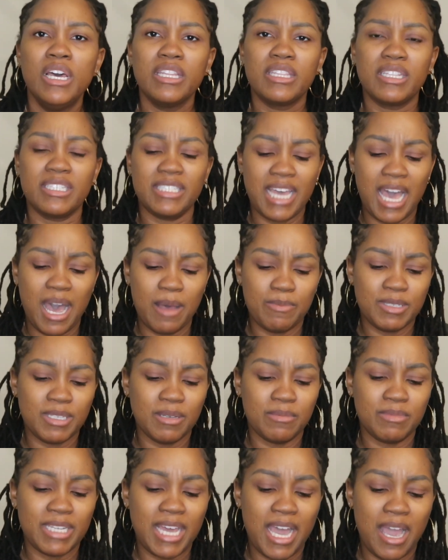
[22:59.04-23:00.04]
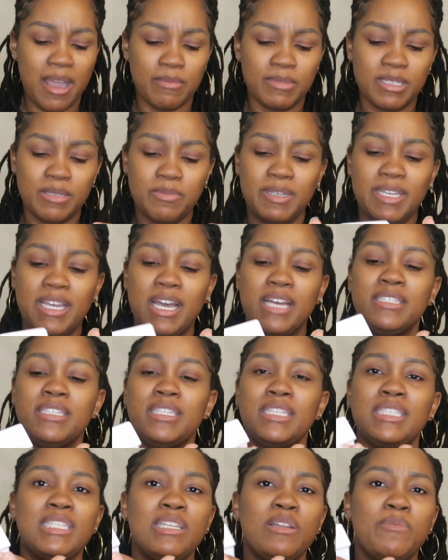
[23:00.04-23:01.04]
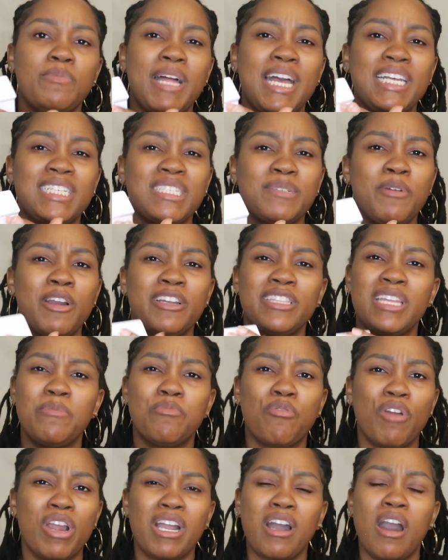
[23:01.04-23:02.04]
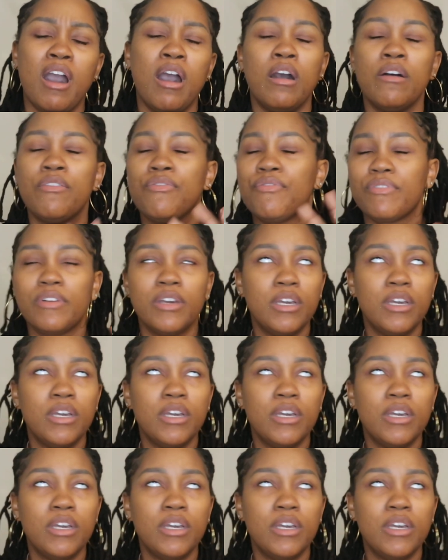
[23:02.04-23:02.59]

The top sometimes, because of this little plastic part, they break off.